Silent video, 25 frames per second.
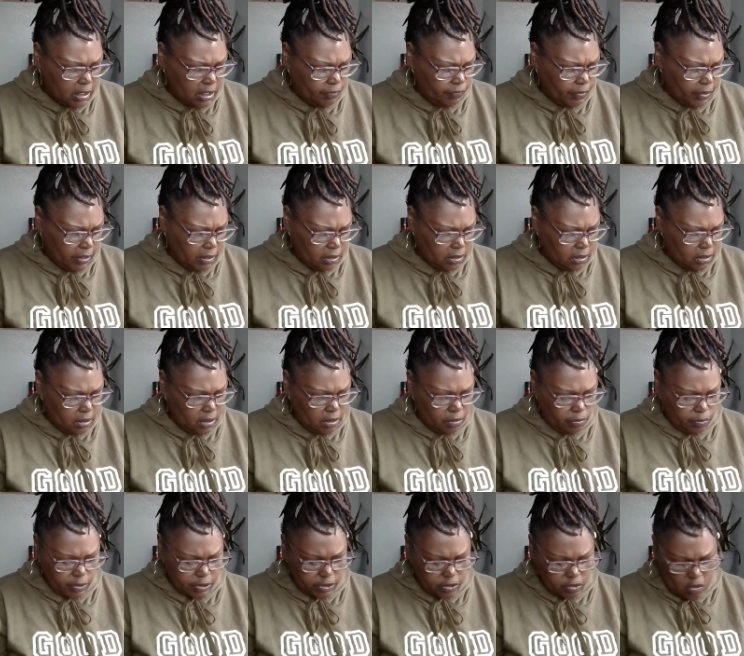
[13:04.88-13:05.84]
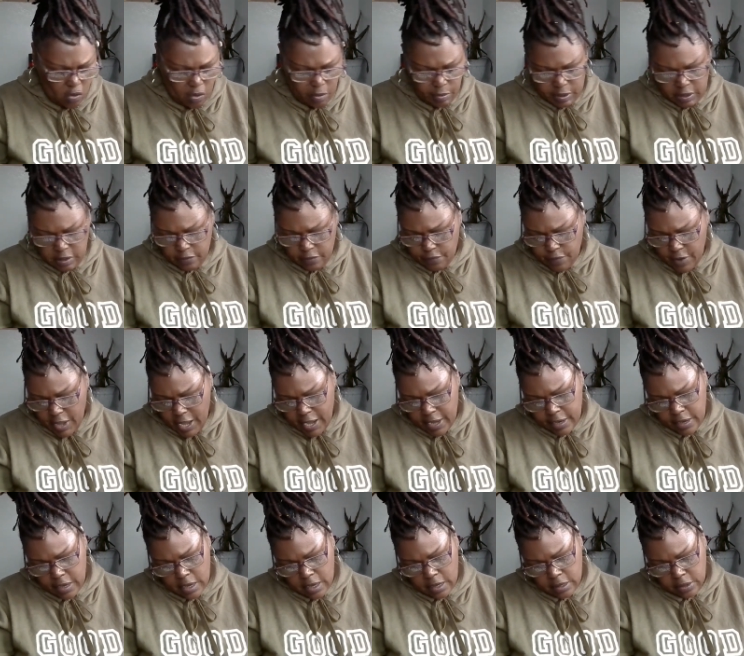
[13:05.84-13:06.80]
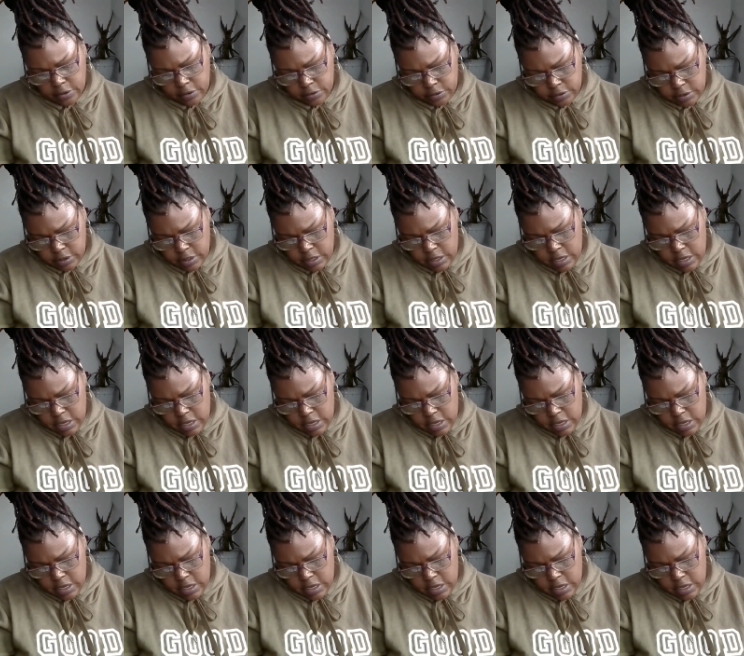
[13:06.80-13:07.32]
leave it. It was normally five dollars,